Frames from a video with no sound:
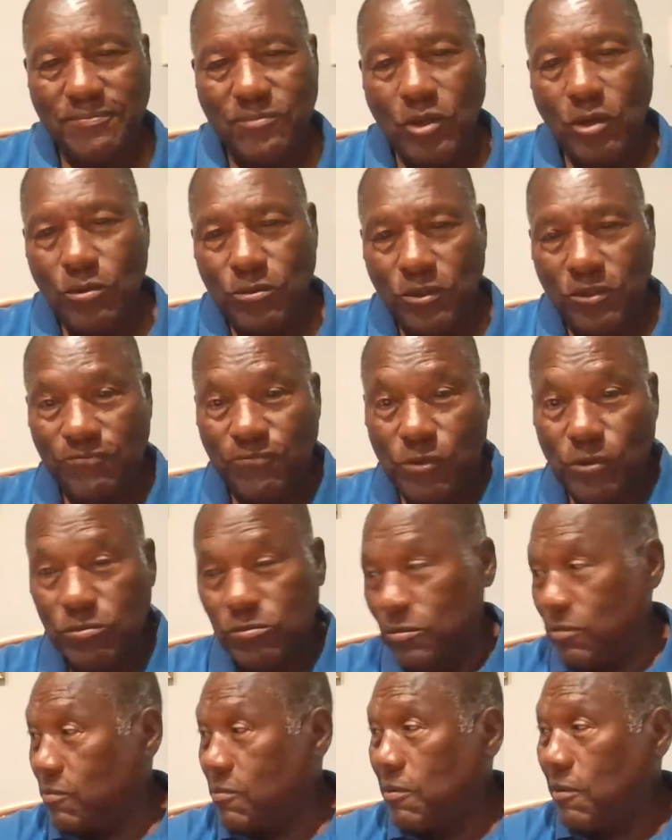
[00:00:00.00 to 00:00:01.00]
All of these folks,
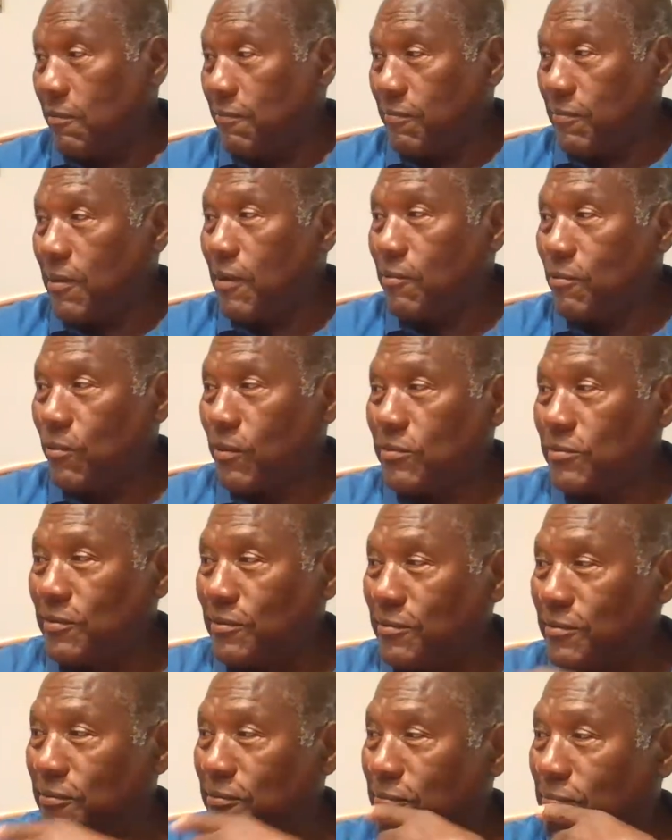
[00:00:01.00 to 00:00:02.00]
have got
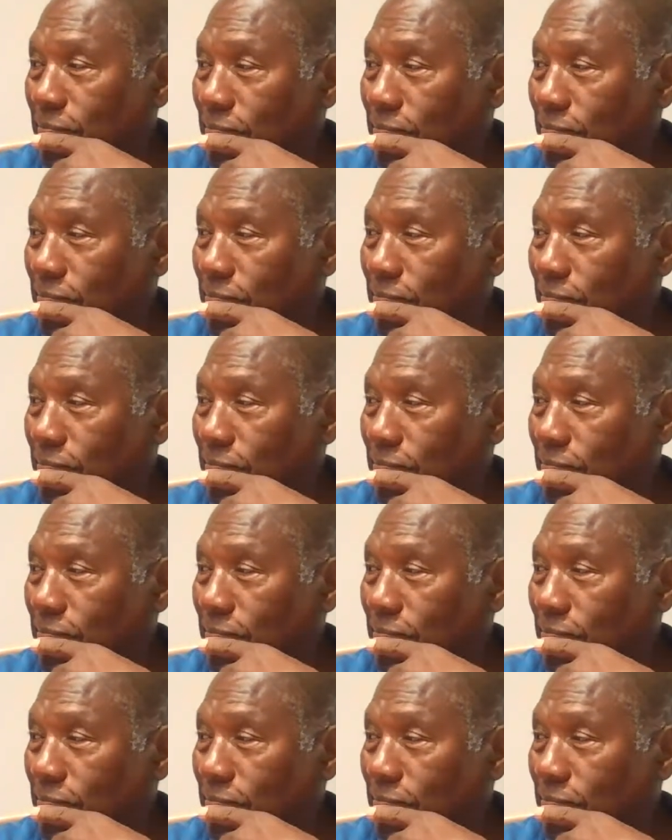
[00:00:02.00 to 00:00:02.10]
questions.